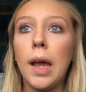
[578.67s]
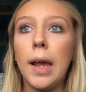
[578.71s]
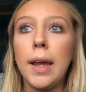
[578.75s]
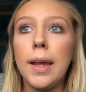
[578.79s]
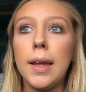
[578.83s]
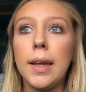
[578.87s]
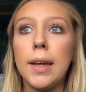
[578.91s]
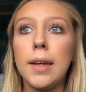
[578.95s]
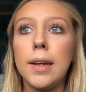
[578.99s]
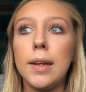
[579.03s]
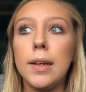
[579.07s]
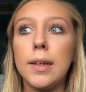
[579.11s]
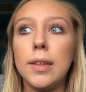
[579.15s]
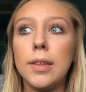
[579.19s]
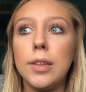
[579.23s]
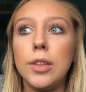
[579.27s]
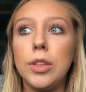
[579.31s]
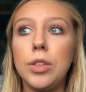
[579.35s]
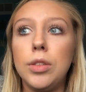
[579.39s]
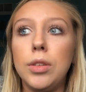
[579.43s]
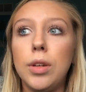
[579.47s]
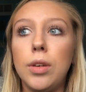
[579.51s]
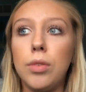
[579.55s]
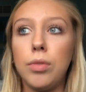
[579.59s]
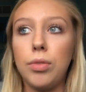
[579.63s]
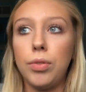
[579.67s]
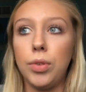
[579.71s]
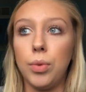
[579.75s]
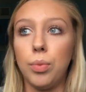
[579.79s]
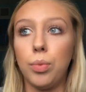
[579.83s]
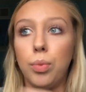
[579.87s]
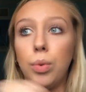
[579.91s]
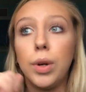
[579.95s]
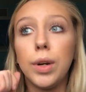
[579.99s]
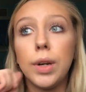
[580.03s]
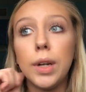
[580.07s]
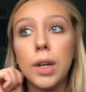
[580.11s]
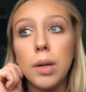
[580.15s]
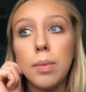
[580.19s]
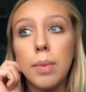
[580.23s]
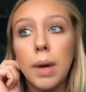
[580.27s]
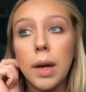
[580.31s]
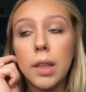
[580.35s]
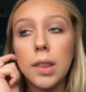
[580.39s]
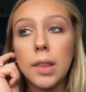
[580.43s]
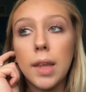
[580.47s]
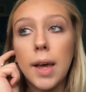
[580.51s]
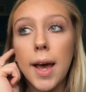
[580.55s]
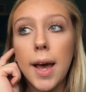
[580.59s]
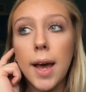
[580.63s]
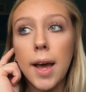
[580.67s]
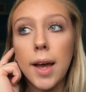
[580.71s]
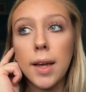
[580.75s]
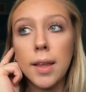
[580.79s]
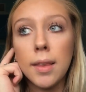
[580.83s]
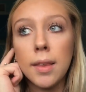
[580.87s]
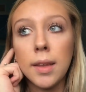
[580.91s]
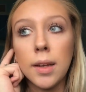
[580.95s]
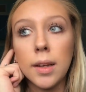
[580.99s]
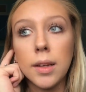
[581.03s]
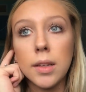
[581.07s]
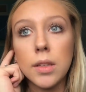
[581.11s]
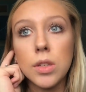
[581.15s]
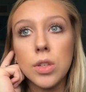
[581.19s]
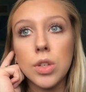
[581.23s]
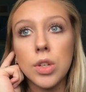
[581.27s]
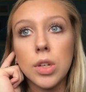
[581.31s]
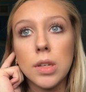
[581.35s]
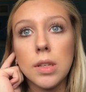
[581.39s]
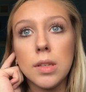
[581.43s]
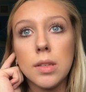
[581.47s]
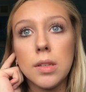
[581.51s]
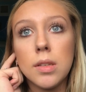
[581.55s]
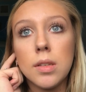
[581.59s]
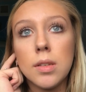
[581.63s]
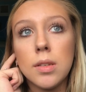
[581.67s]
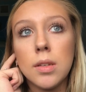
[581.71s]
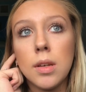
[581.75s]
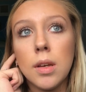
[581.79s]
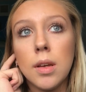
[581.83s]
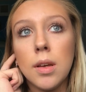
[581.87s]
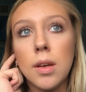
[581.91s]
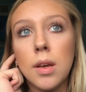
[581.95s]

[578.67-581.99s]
and, you know, if you're worried about that, I think it's just,